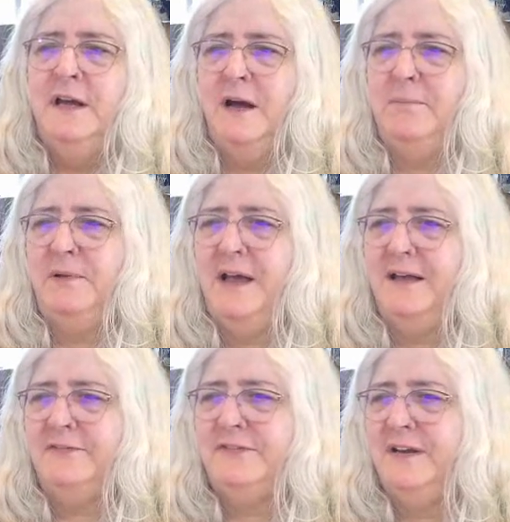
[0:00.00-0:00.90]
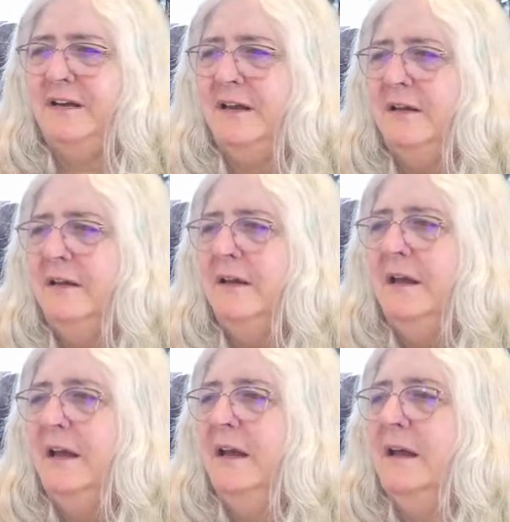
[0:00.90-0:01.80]
a plastic,
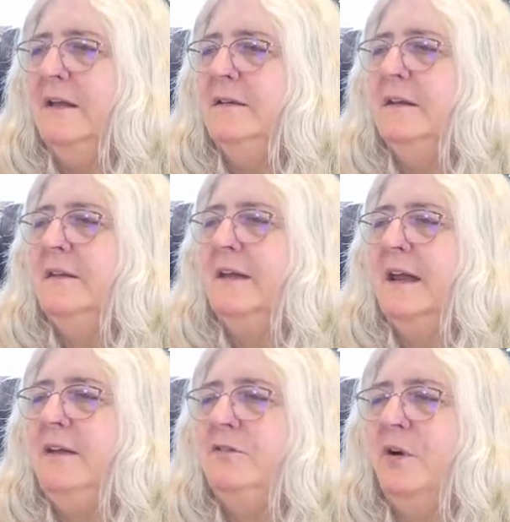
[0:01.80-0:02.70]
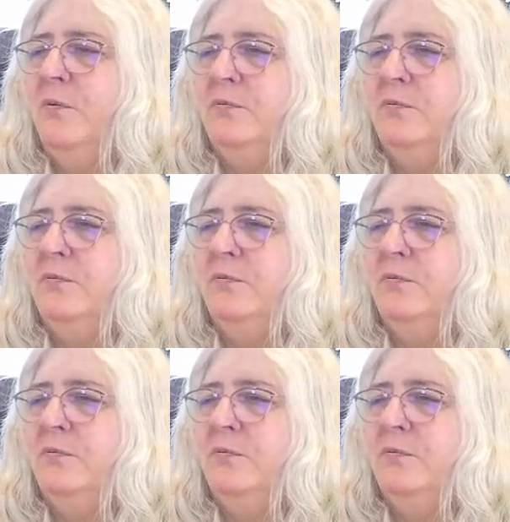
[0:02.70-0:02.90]
and they don't